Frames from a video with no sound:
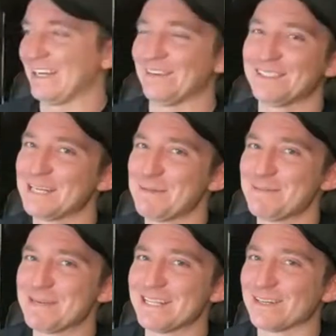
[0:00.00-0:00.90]
every time
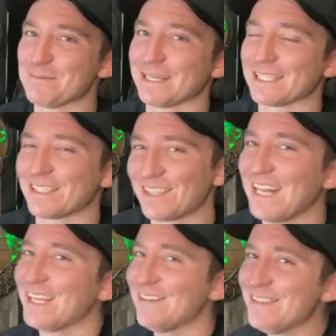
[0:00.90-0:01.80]
I'm in there, I'm like, could
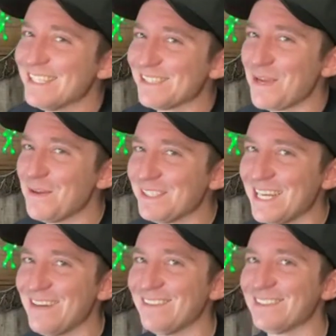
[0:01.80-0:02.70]
I live in this mountain
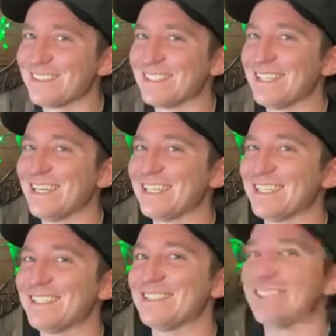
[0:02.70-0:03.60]
town?
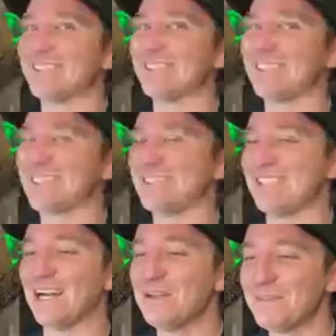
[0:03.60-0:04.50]
Like,
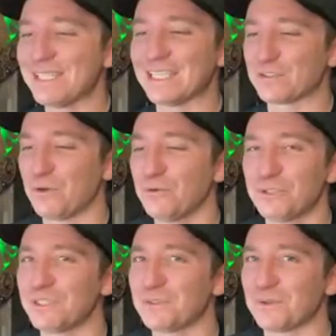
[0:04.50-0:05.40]
I don't even think it has a
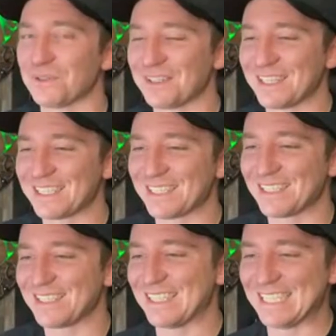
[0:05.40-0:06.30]
grocery store. Like,
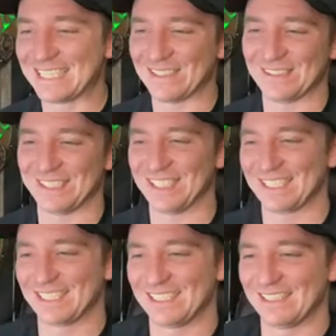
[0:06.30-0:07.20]
it's so
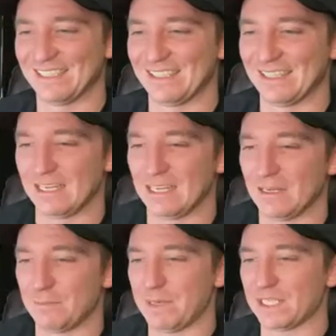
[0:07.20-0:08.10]
sick.
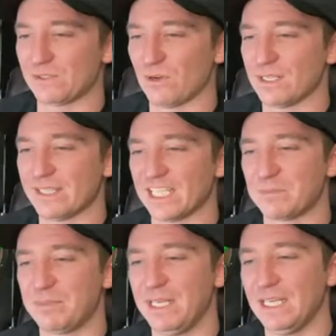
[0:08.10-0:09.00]
Best run slash
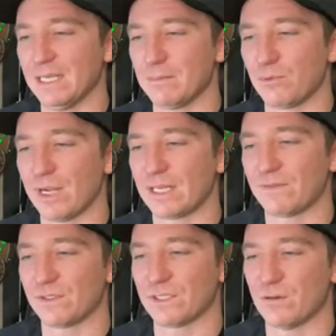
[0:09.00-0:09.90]
peak and breck
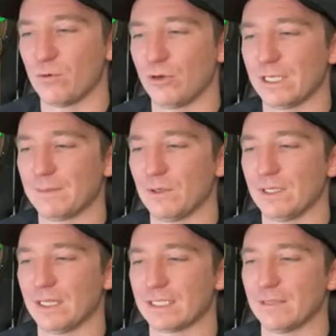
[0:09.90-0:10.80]
for snowboarding. I'm
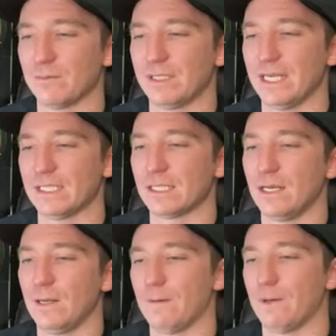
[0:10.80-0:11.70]
going the next couple days.
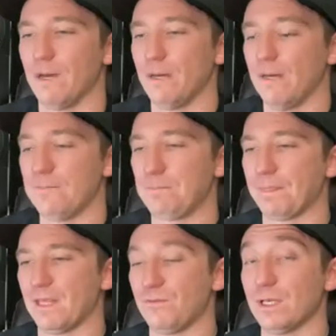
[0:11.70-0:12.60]
Um,
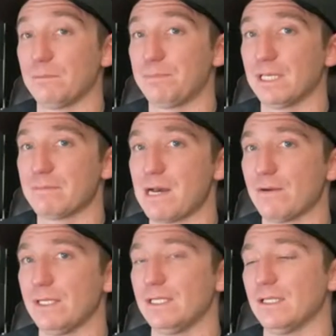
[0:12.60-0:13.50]
if you like Big
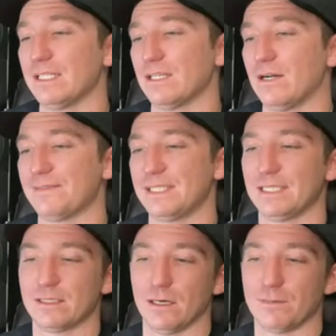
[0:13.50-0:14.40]
Mountain, like
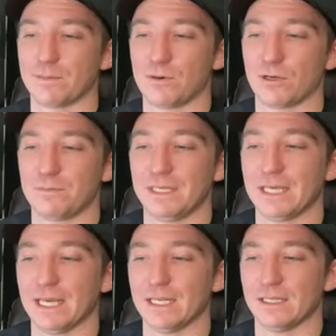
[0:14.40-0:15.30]
obviously the upper part of Peak
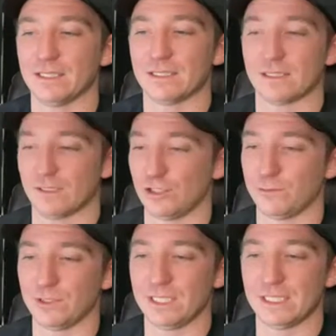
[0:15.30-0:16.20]
8 is
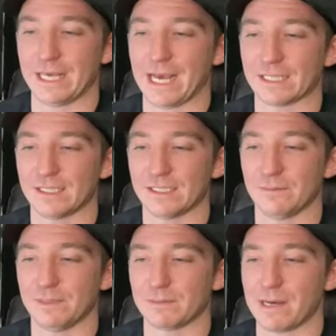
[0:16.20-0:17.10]
super easy access
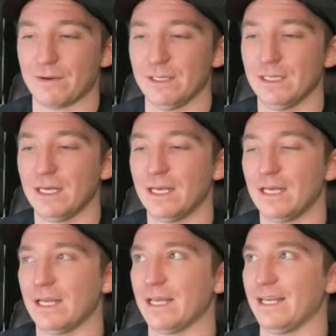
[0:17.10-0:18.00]
to Big Mountain.
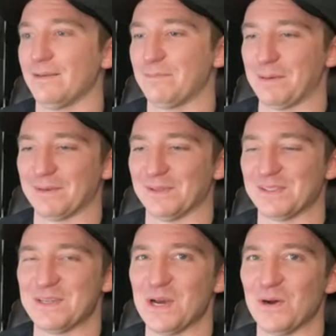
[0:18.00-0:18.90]
Bobby goes
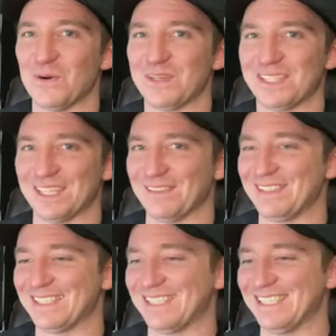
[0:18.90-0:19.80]
no to
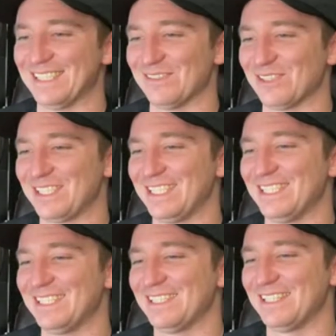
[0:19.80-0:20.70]
living in Silverton.
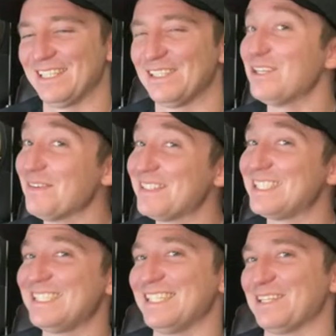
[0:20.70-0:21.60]
You haven't seen
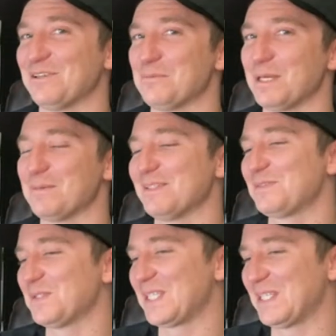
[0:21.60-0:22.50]
it yet though, babe. It's
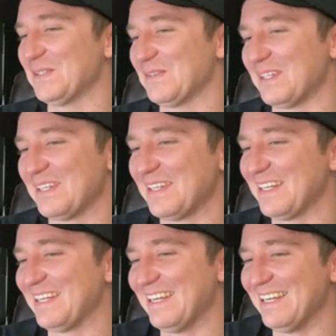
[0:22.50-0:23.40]
really cute.
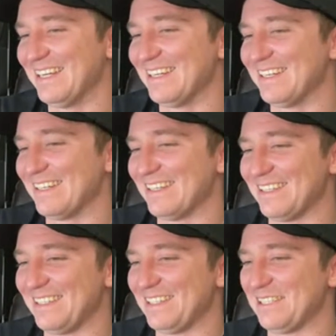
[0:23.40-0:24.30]

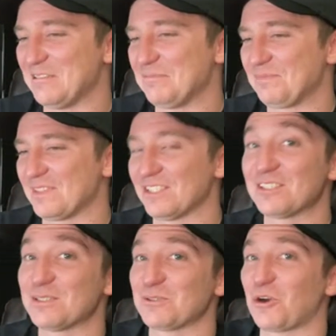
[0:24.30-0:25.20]
Um, there's just
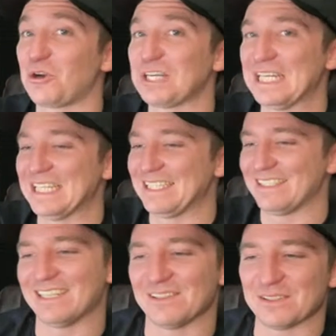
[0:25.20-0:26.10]
no Target.
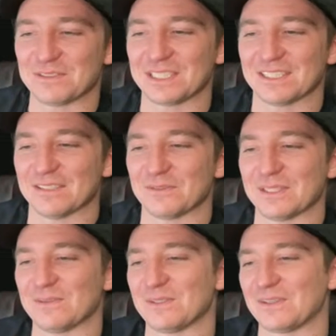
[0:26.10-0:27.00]
I don't know if she could live
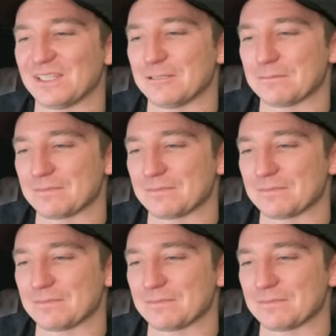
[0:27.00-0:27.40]
without a Target.